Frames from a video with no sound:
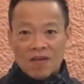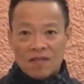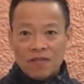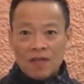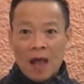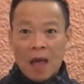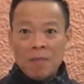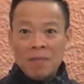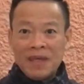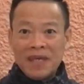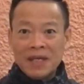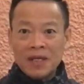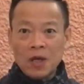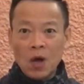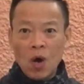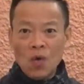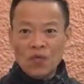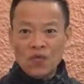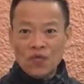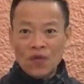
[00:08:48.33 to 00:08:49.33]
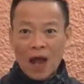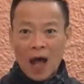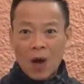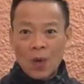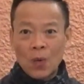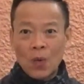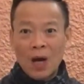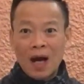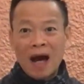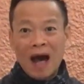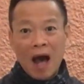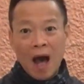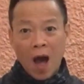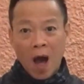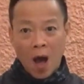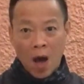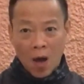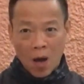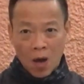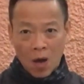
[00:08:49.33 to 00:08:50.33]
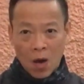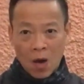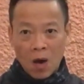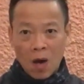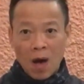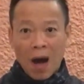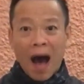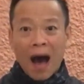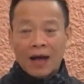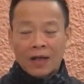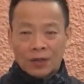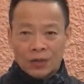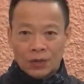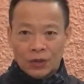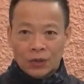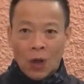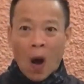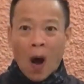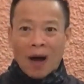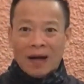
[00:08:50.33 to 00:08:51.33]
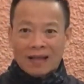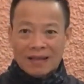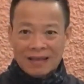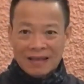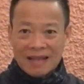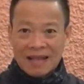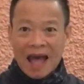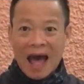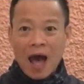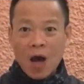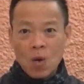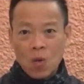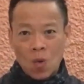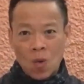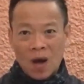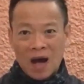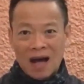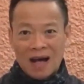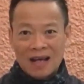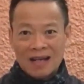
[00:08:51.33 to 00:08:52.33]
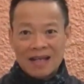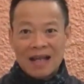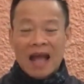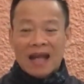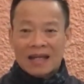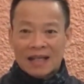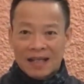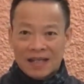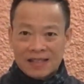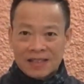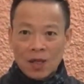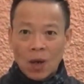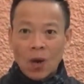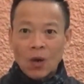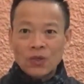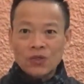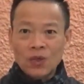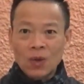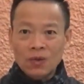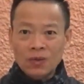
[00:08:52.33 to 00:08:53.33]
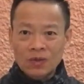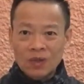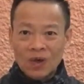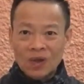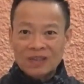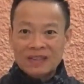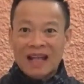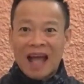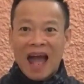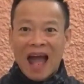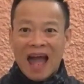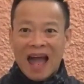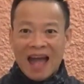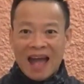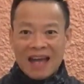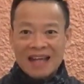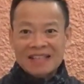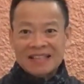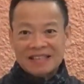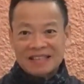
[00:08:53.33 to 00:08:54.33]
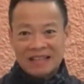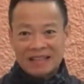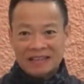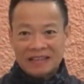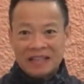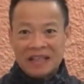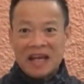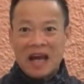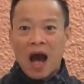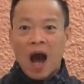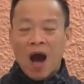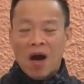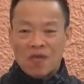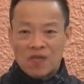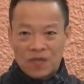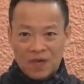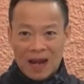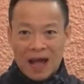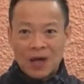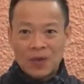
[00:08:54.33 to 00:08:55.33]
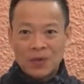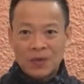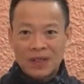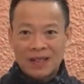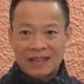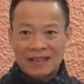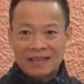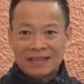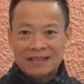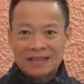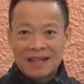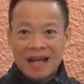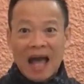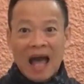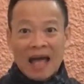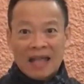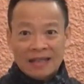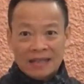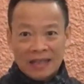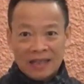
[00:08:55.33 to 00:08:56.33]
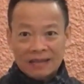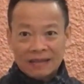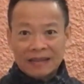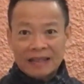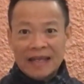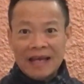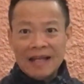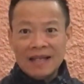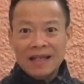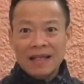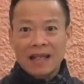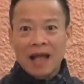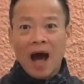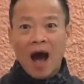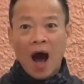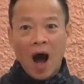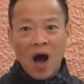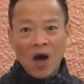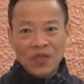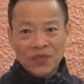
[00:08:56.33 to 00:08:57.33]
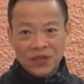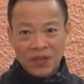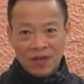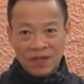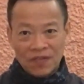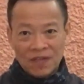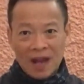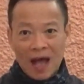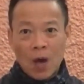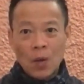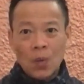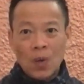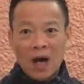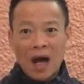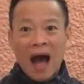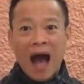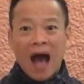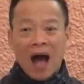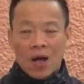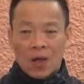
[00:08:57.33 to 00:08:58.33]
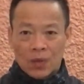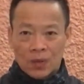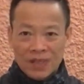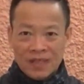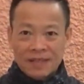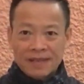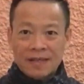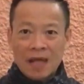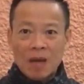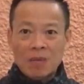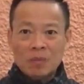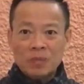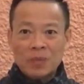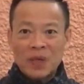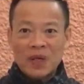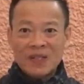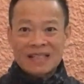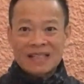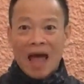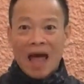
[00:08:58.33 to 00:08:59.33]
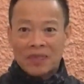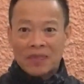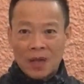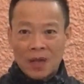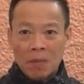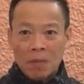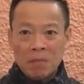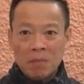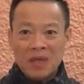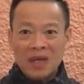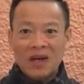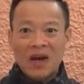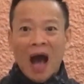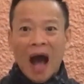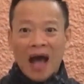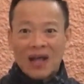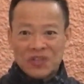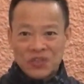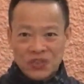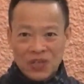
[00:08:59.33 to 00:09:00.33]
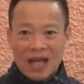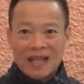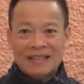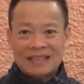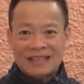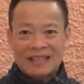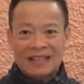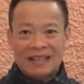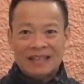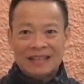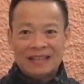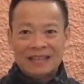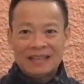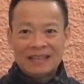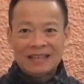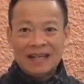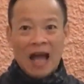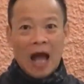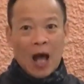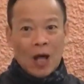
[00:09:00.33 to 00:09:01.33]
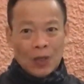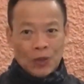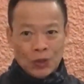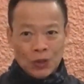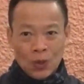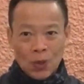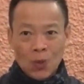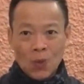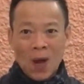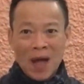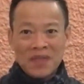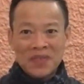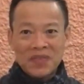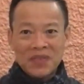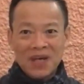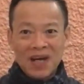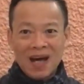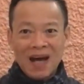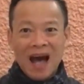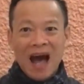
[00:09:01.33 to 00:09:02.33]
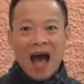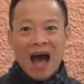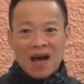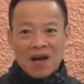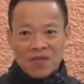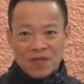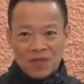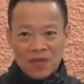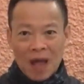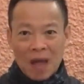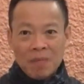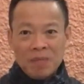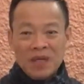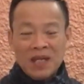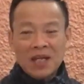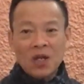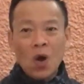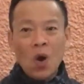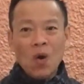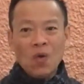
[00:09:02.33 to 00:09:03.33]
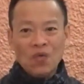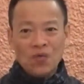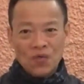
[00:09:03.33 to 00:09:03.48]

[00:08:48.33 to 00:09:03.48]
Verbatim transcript: Flamingo flower or the nawa is also known as the tail flower. The tail of the flower resembles the male genital. No wonder flamingo